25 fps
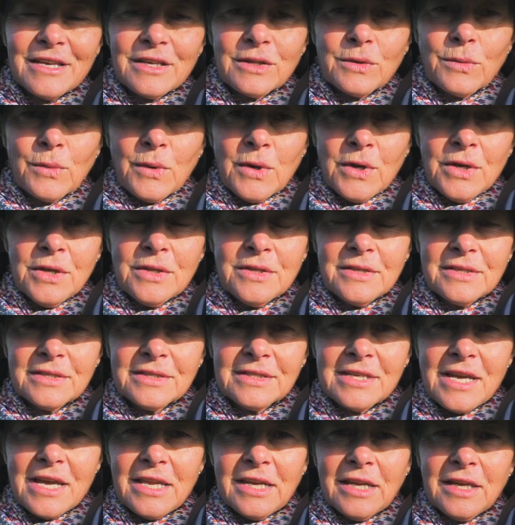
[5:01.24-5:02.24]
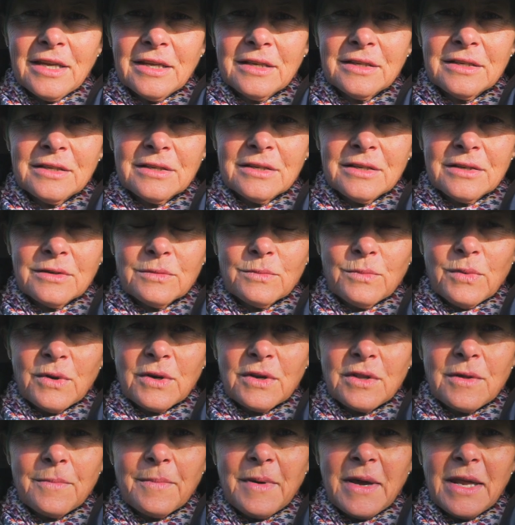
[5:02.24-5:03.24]
We're standing in one
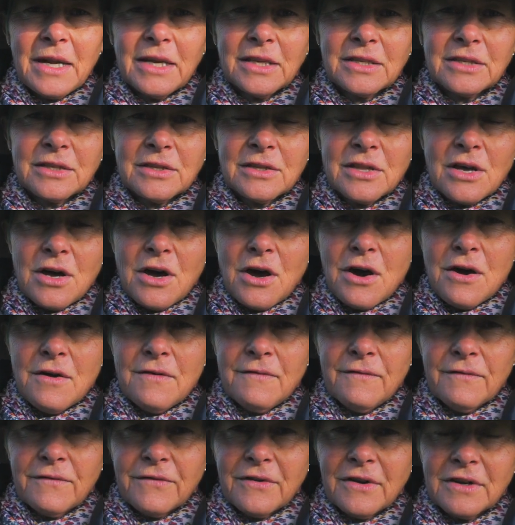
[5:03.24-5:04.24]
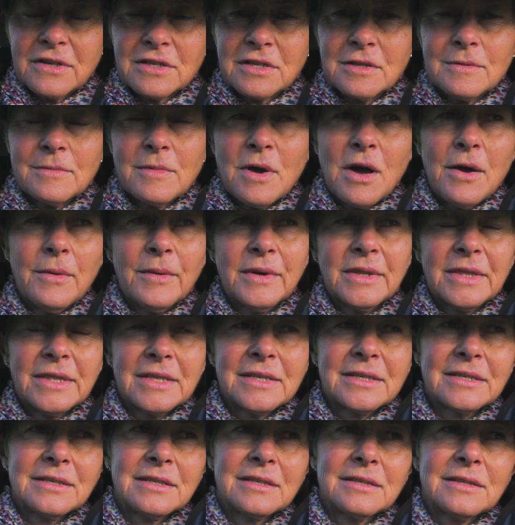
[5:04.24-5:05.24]
of the paddocks on the home front at the moment.
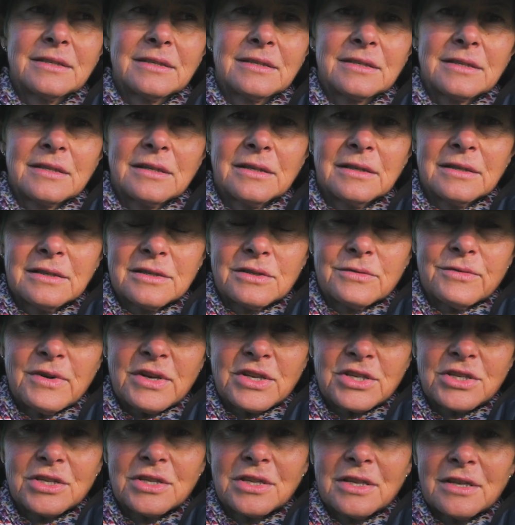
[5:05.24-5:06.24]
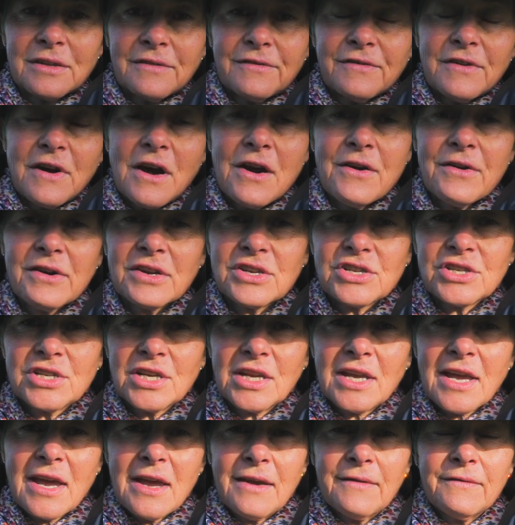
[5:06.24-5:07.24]
This is the direction that the fire actually
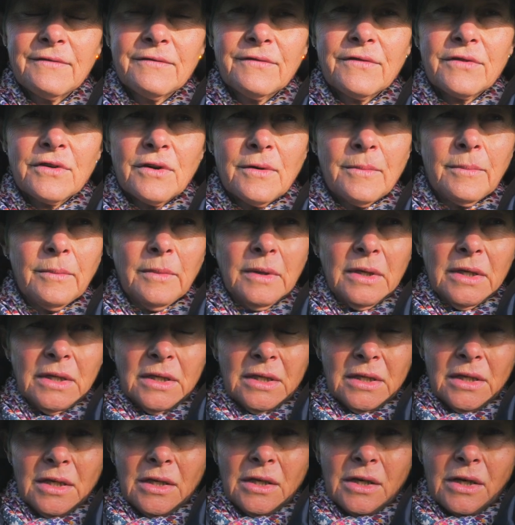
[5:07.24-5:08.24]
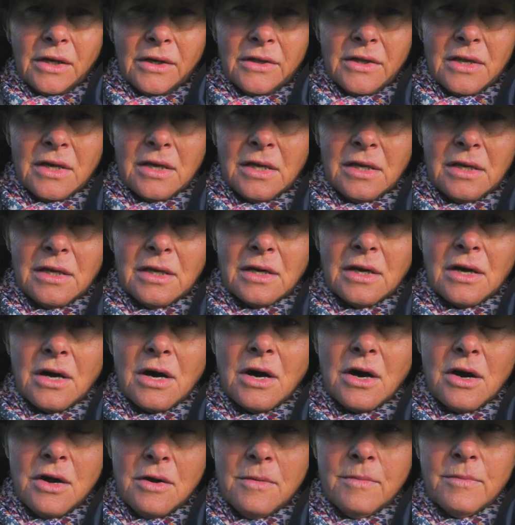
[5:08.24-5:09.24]
came from. On the
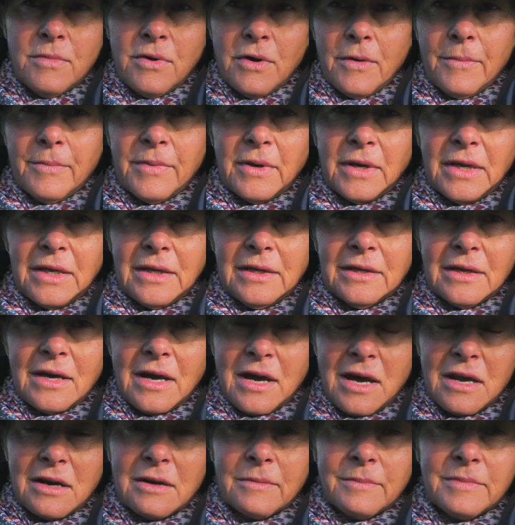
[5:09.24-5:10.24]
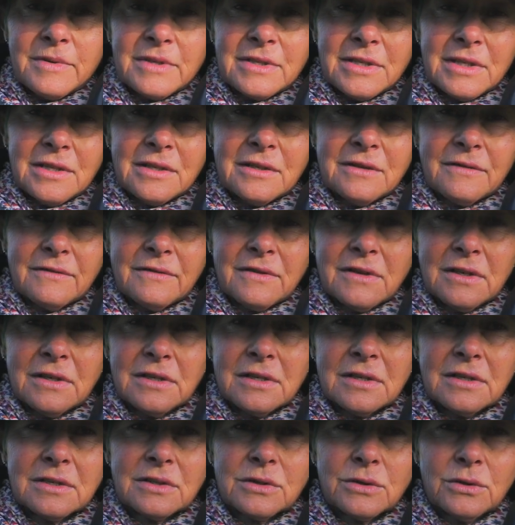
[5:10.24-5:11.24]
home property, 100% of
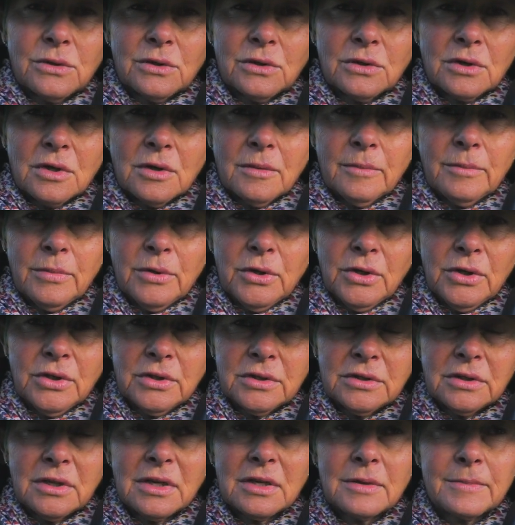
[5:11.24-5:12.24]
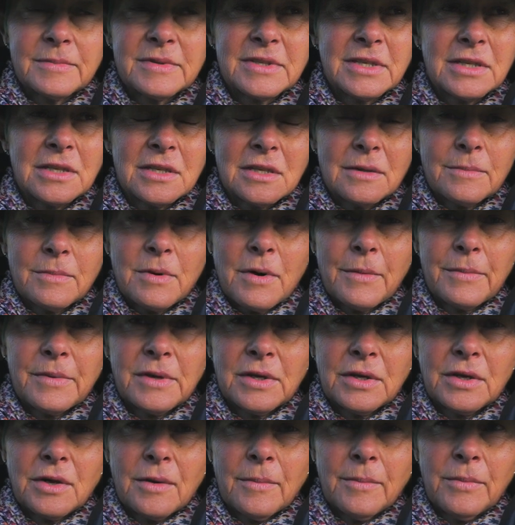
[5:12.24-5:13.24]
the soil got burnt, 100% of the
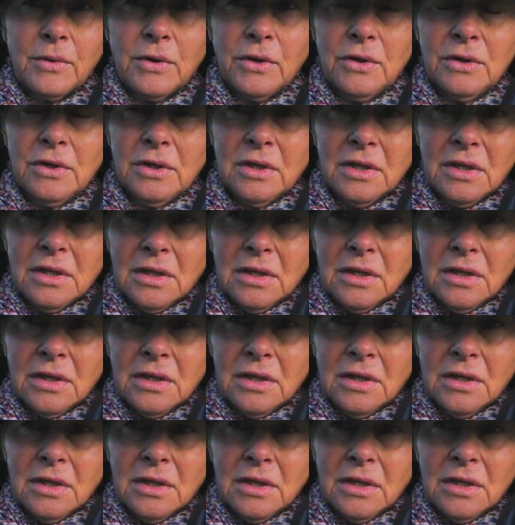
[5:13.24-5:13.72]
property got burnt.